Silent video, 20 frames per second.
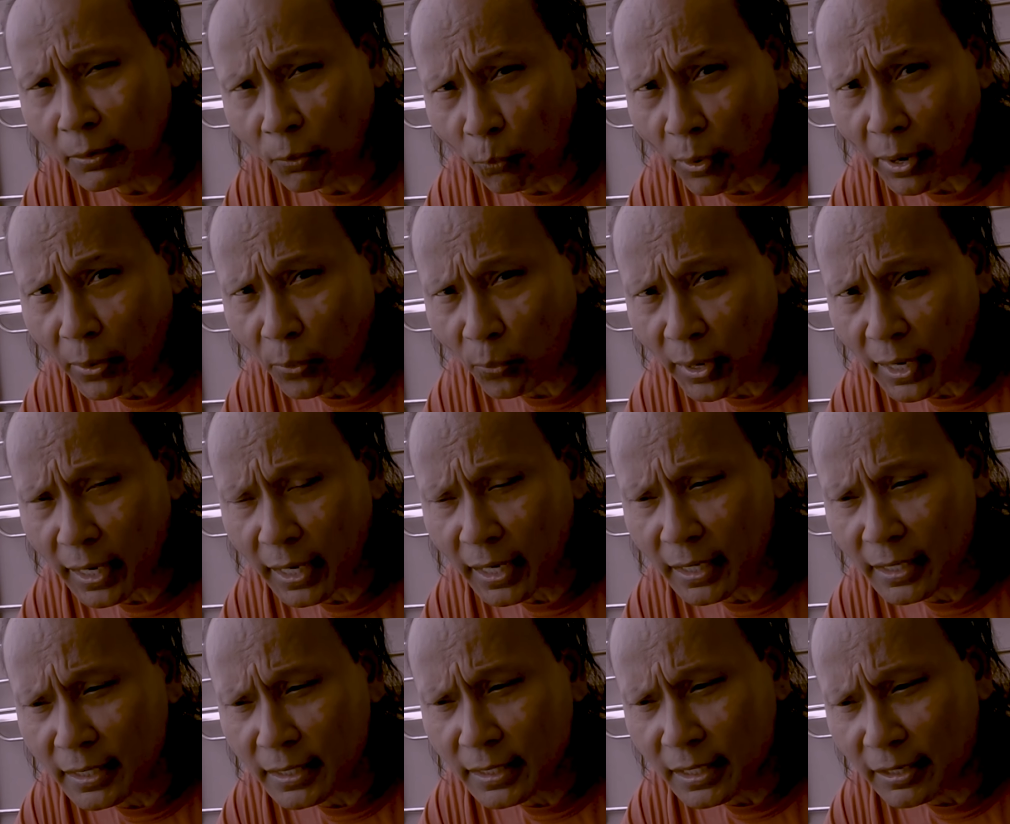1 week
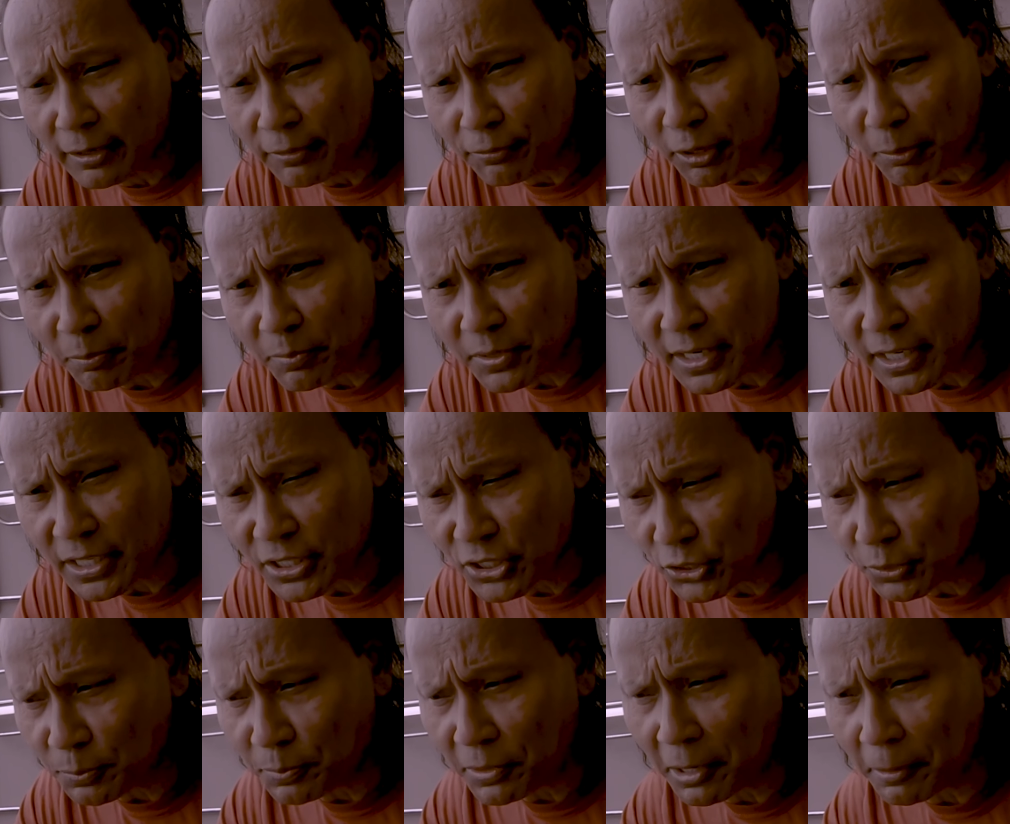from here
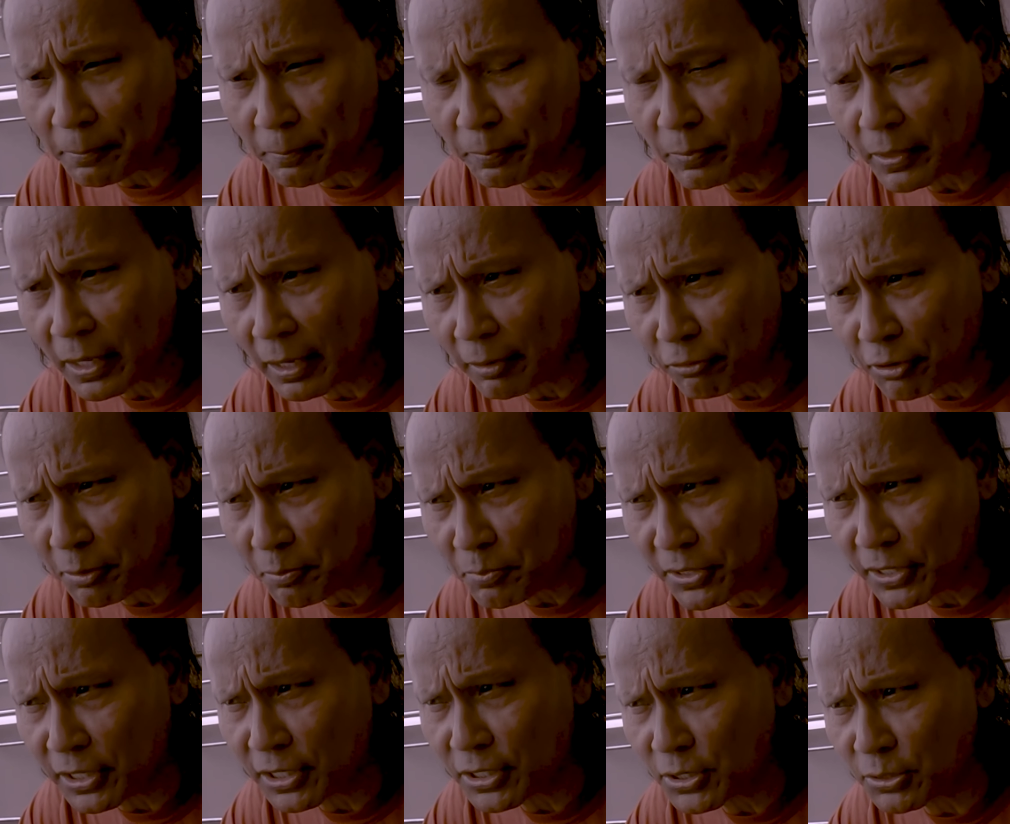to from
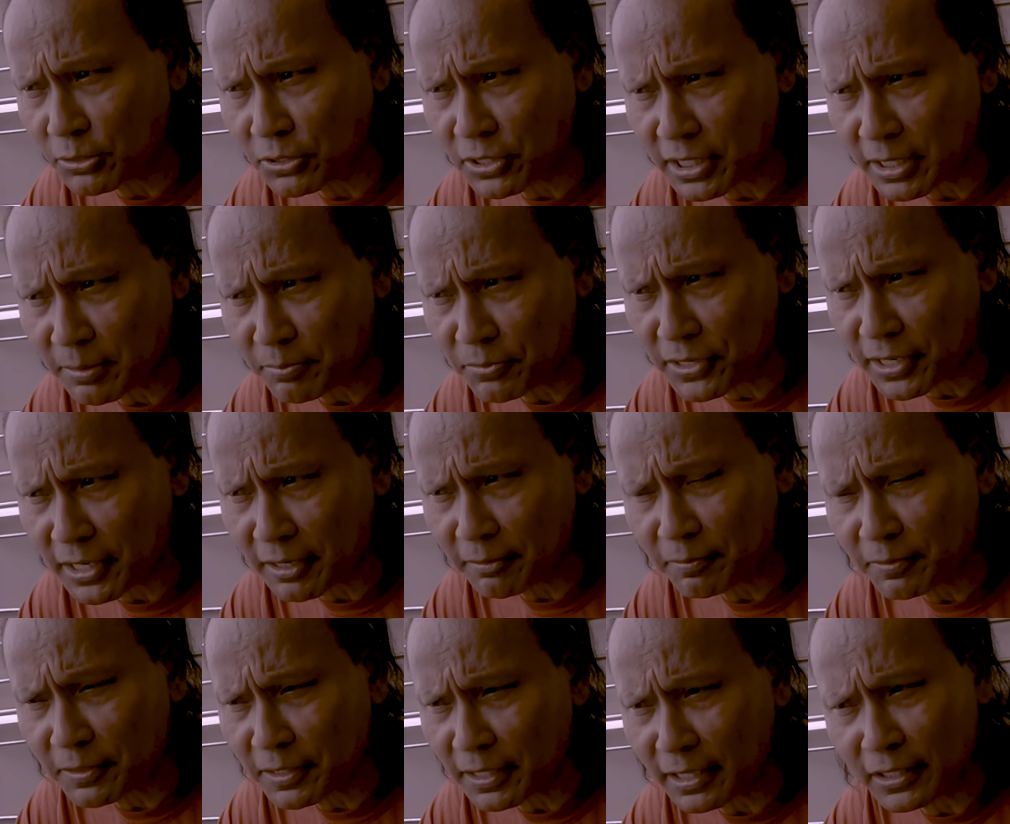here to Siem Reap
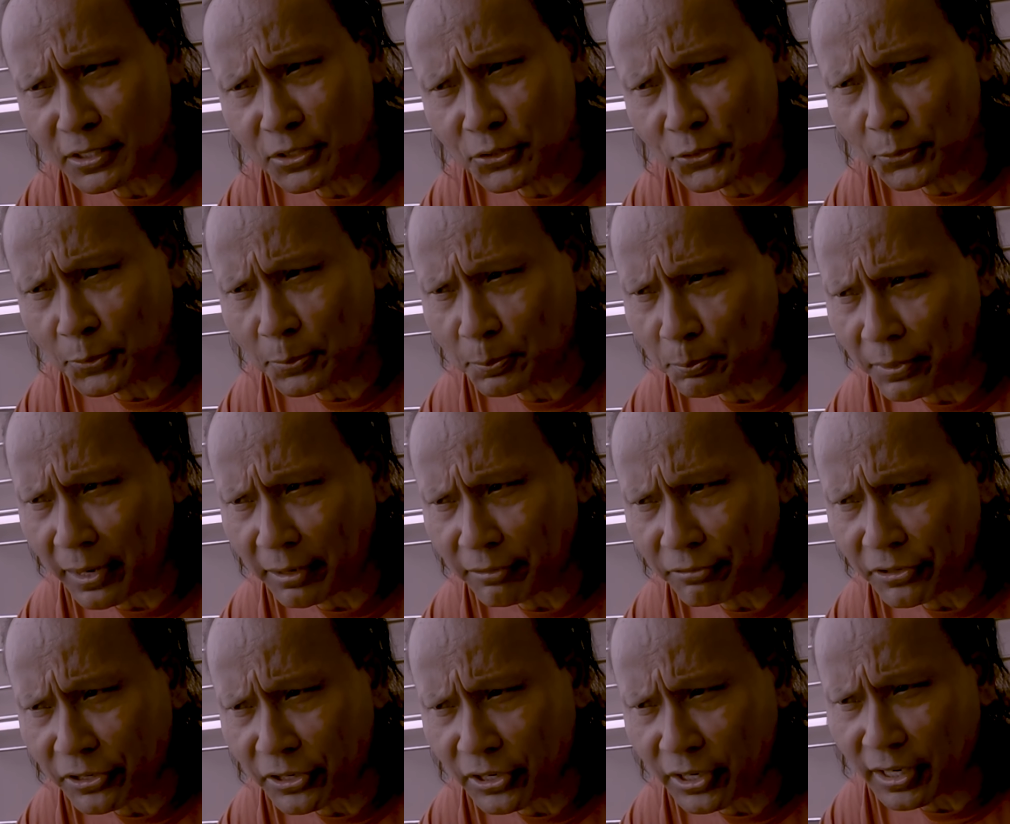and to Preah
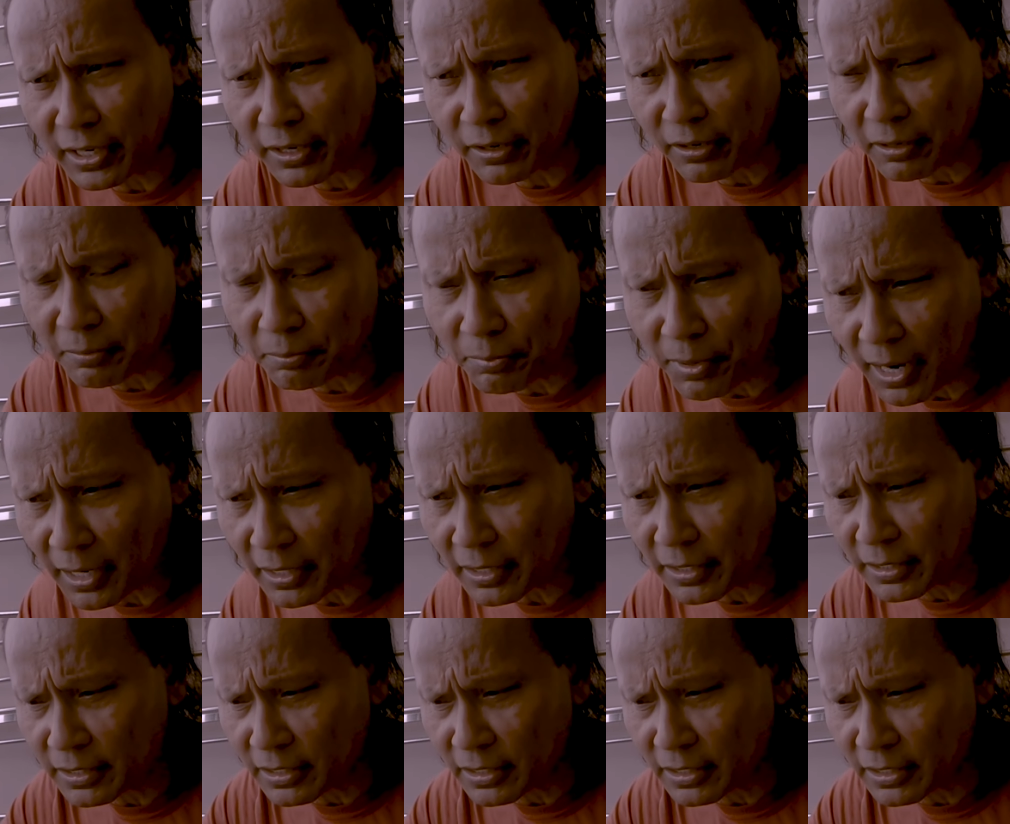Vihear, and come back.